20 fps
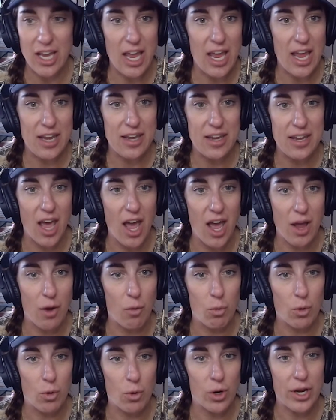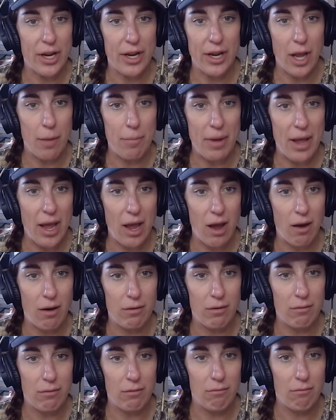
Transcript: and not worry about